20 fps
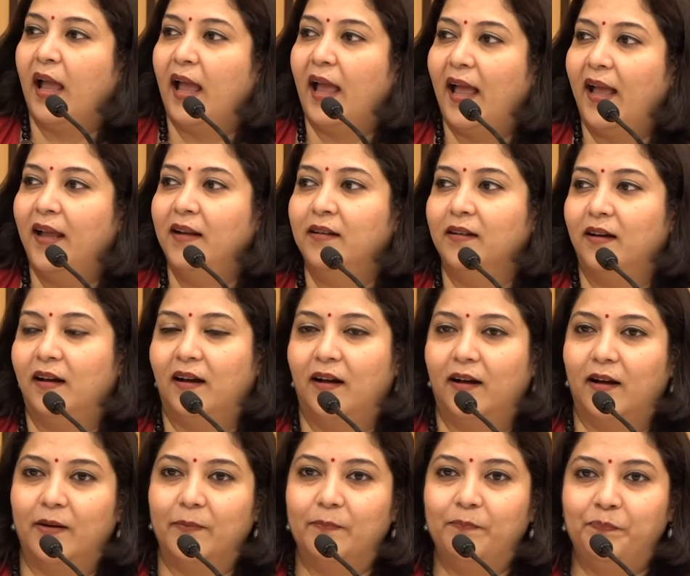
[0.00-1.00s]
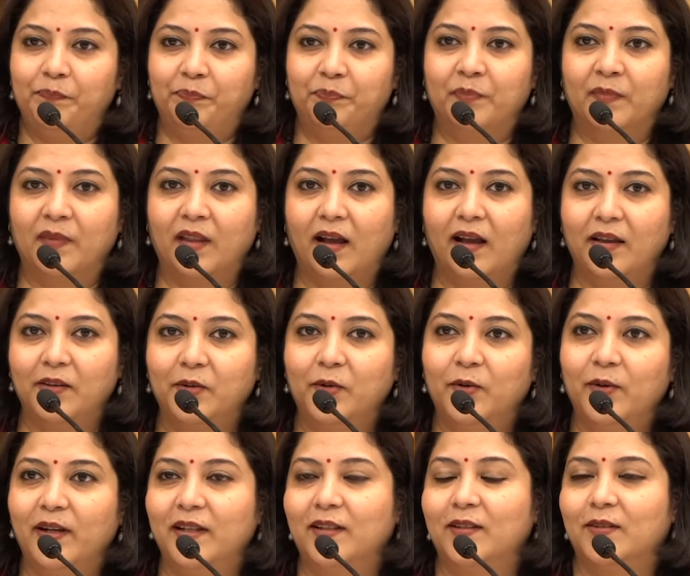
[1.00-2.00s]
And you
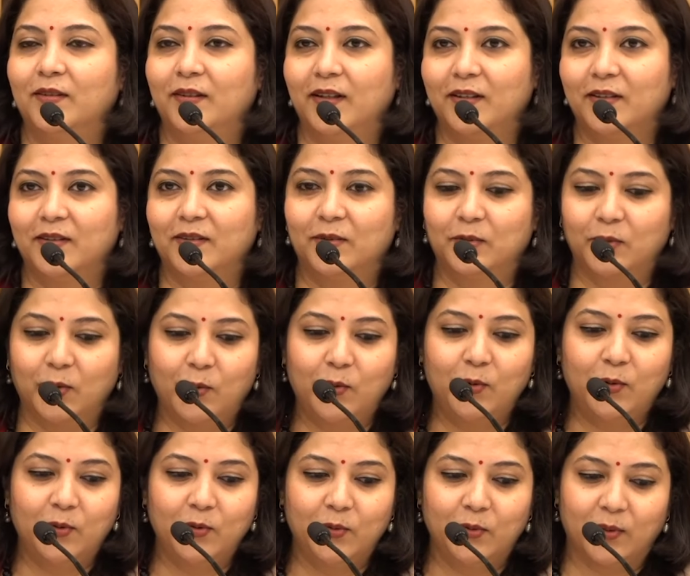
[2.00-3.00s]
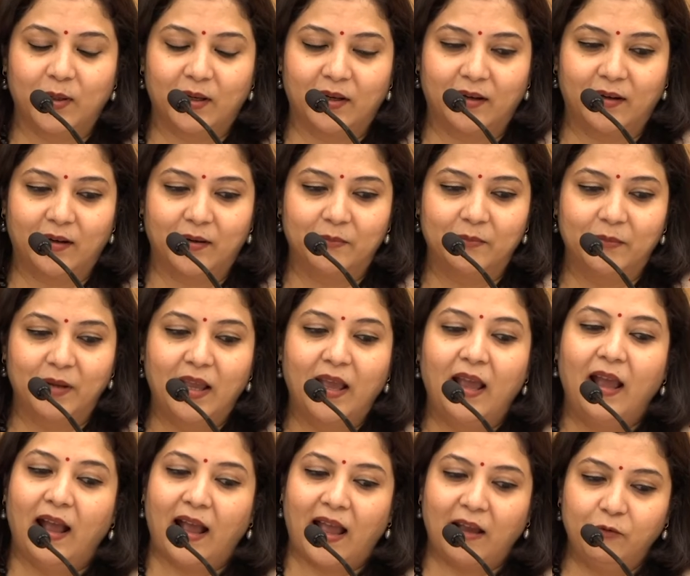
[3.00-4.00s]
know, it's so
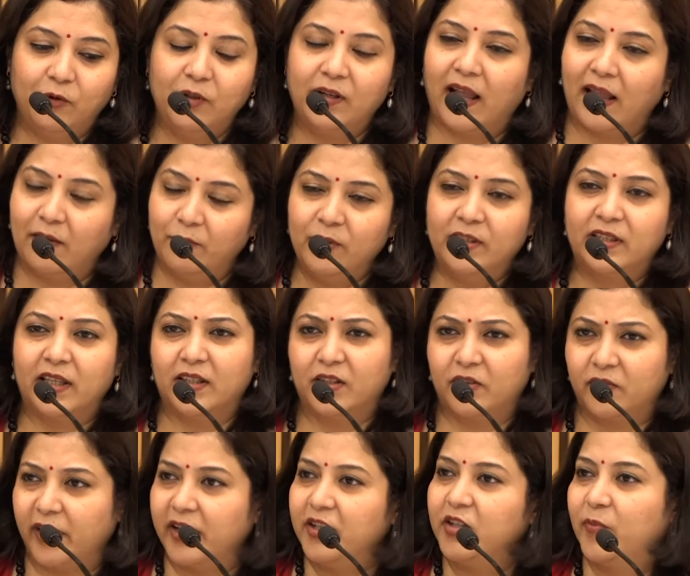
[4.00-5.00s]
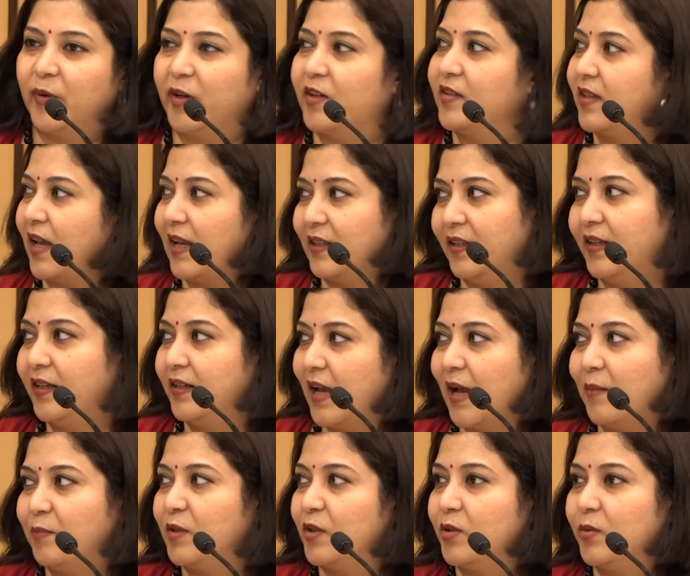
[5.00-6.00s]
I wouldn't say strange, because I think it
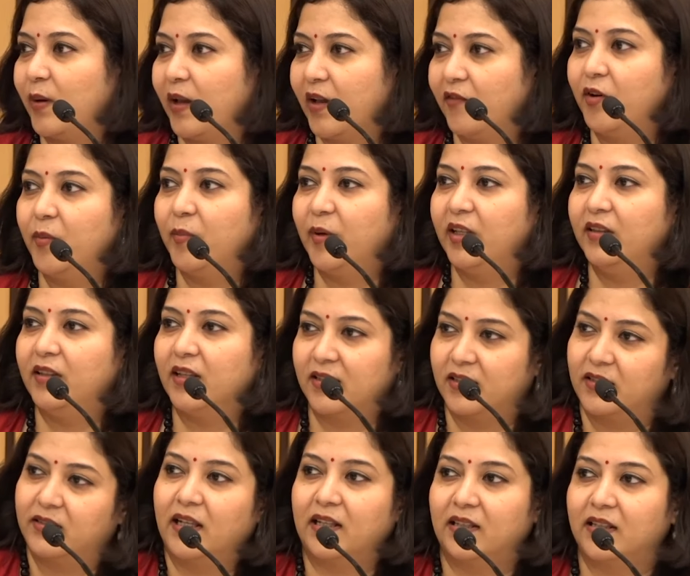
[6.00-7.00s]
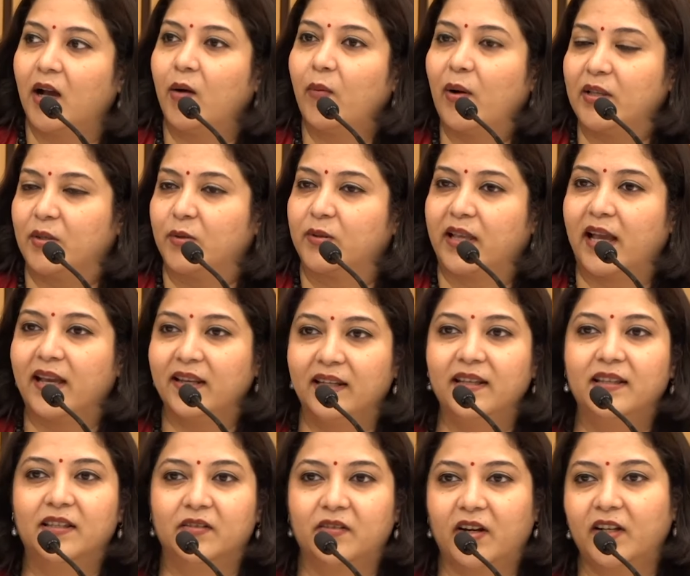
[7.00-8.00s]
happens to everybody. That's how our
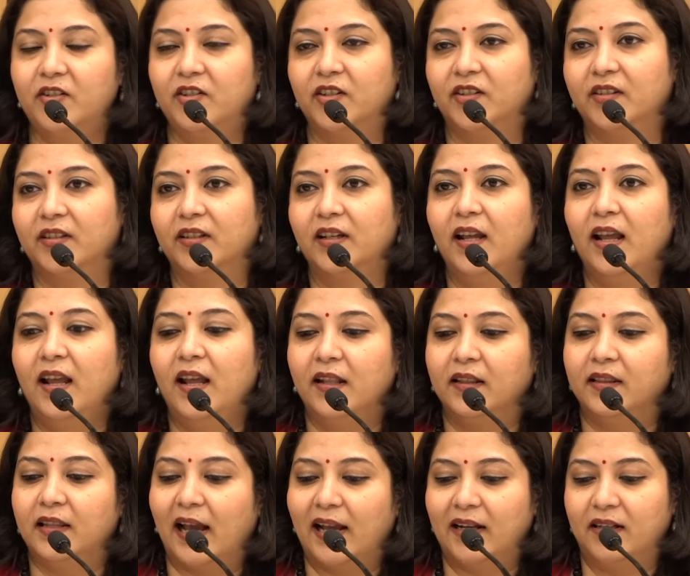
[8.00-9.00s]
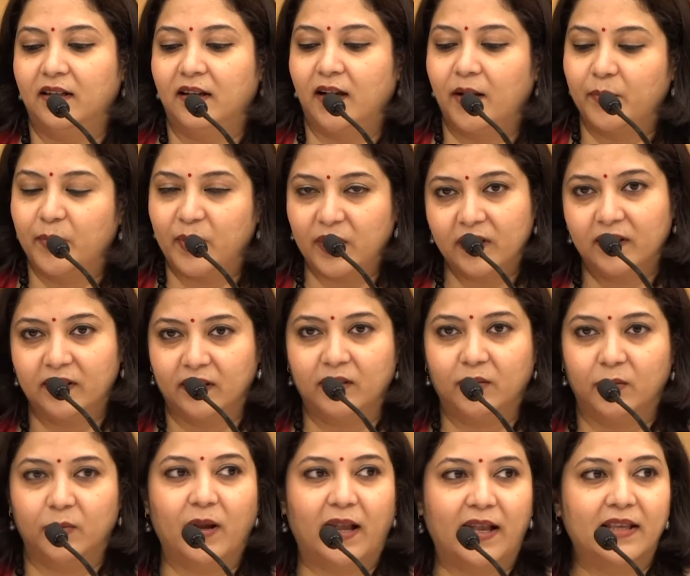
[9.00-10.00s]
society is structured. That a
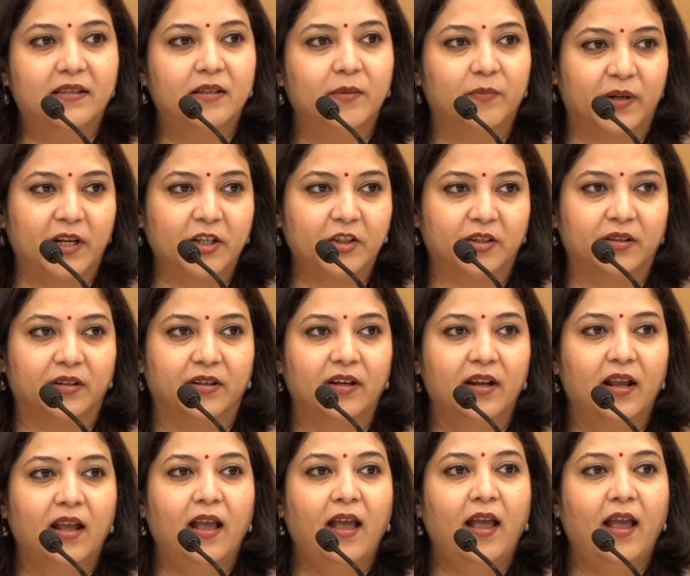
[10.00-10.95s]
person who has depression,